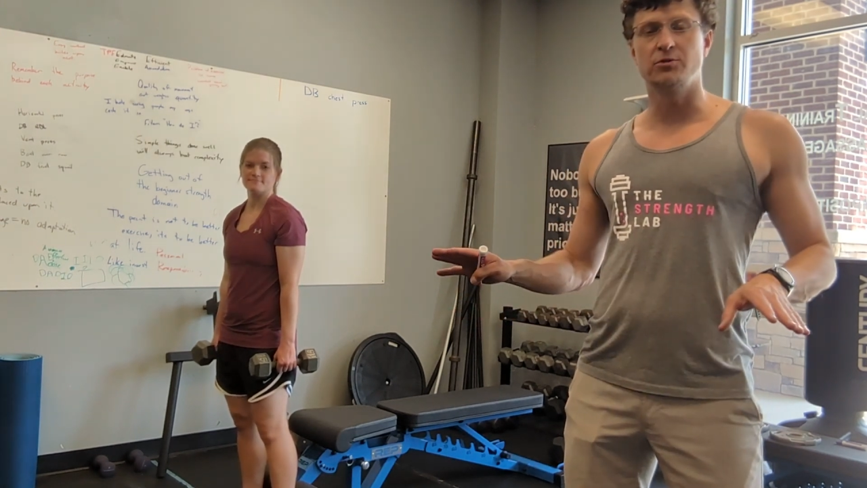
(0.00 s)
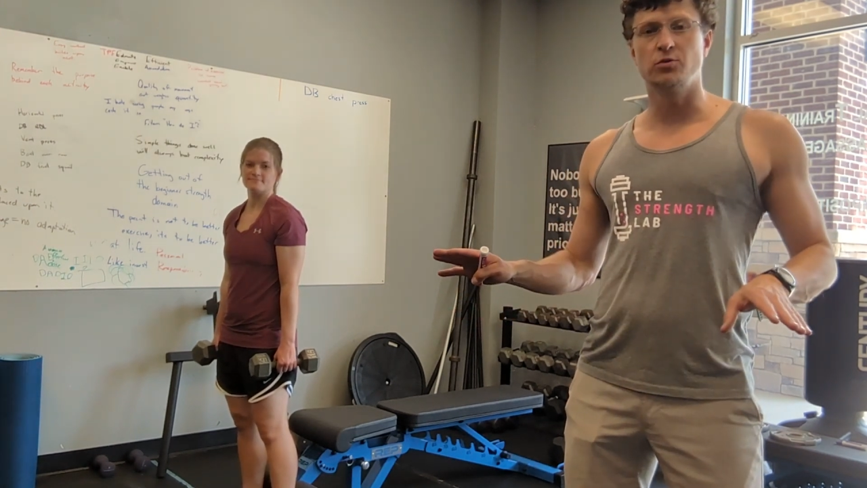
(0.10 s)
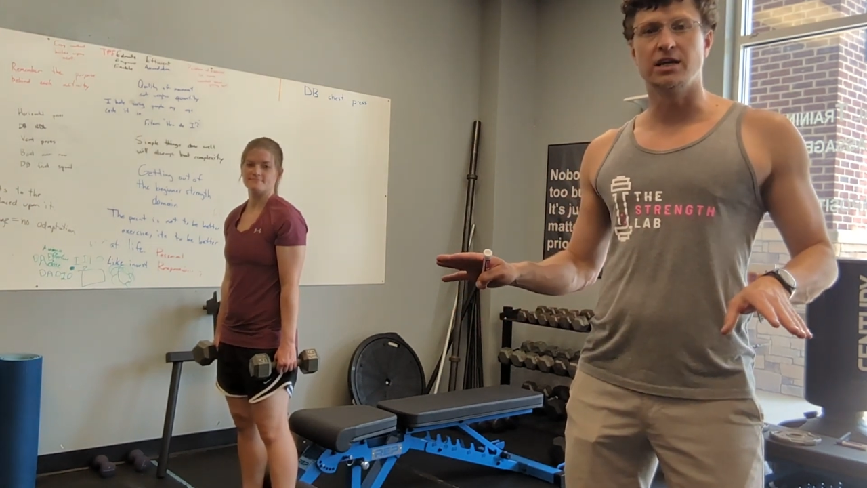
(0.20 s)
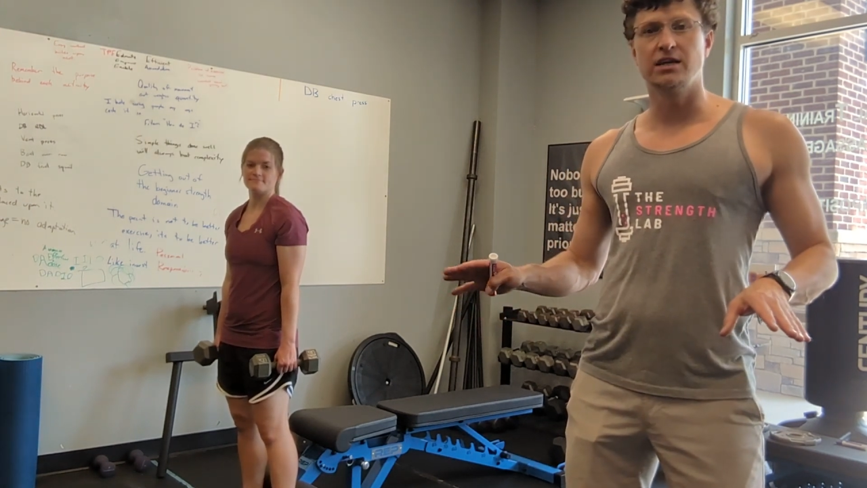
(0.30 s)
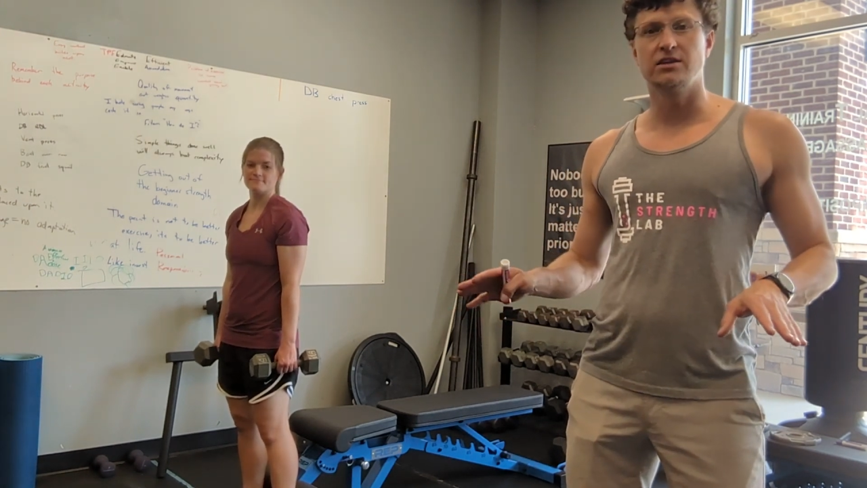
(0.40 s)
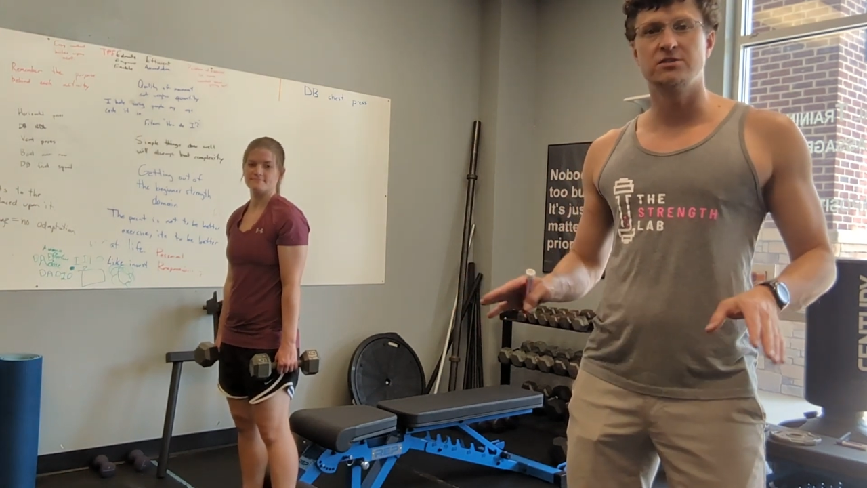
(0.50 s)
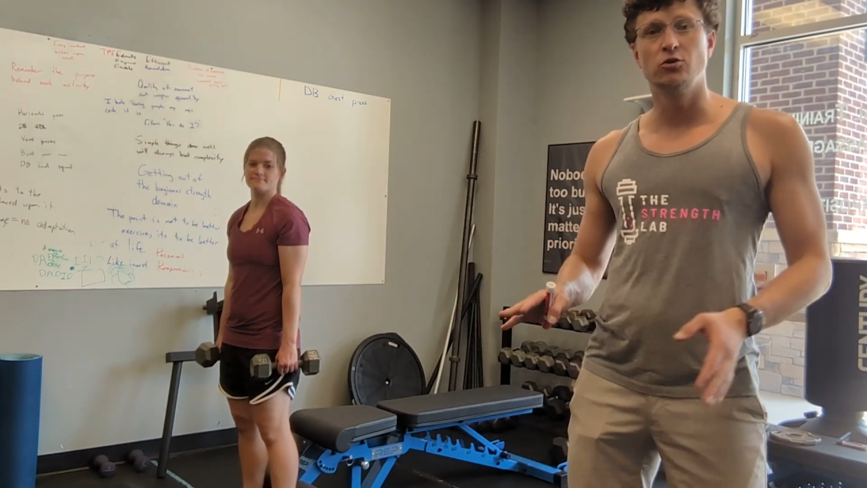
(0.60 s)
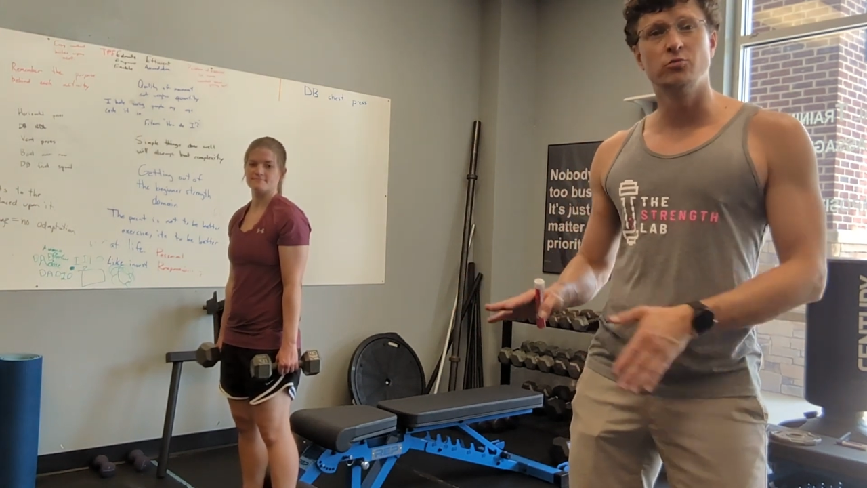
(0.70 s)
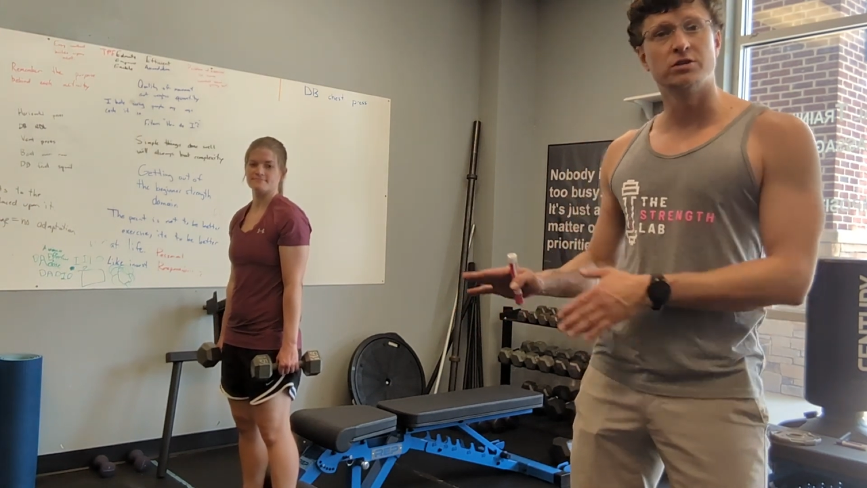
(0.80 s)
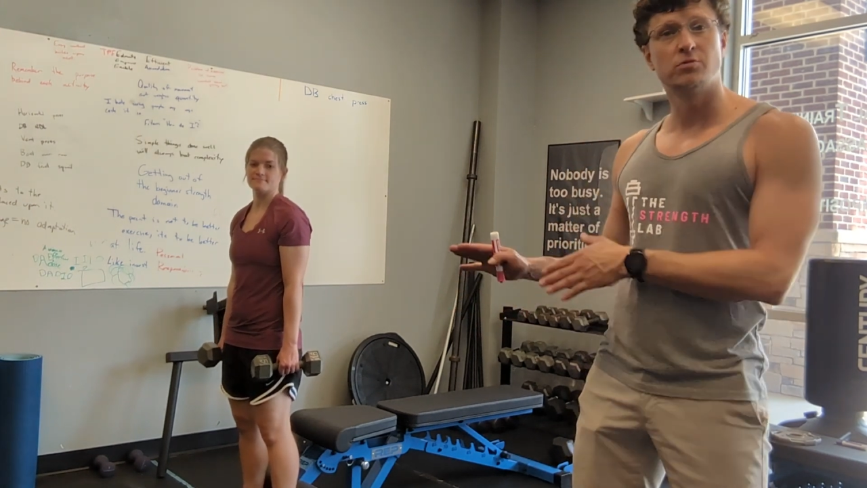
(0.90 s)
doing any of these
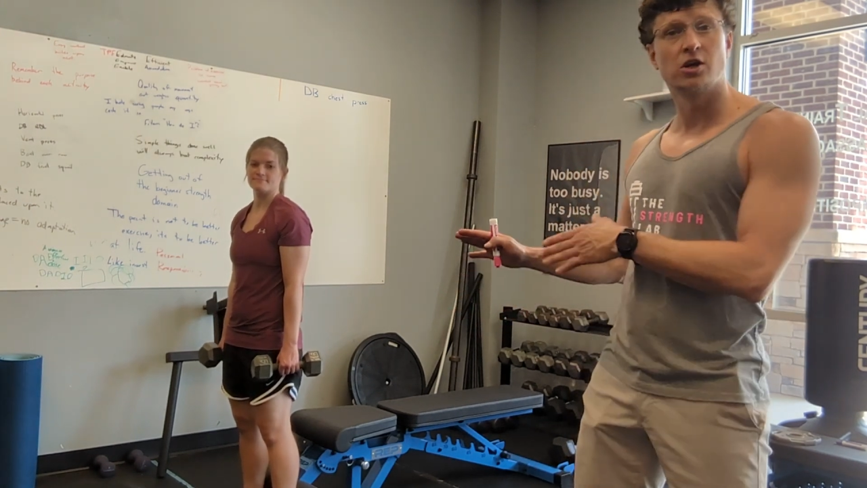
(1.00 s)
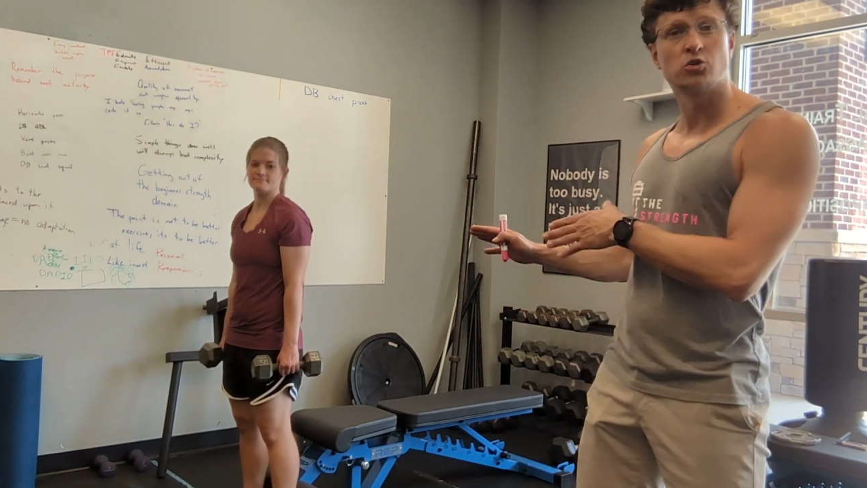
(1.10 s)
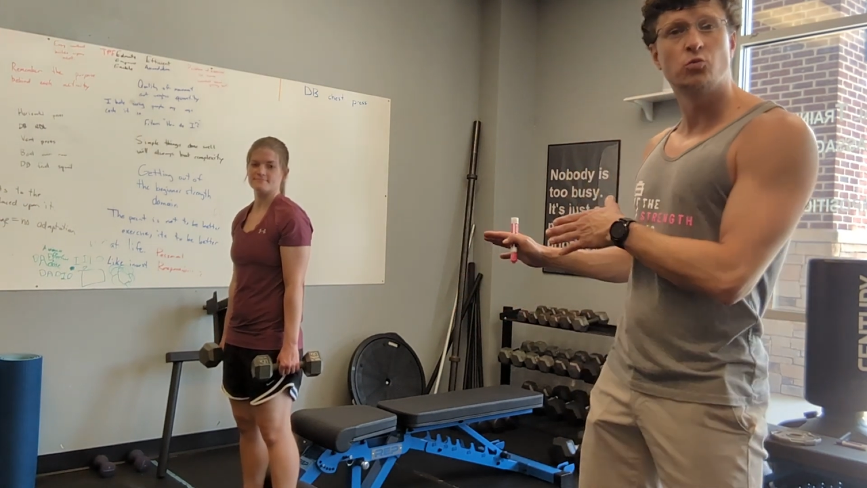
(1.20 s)
movements because,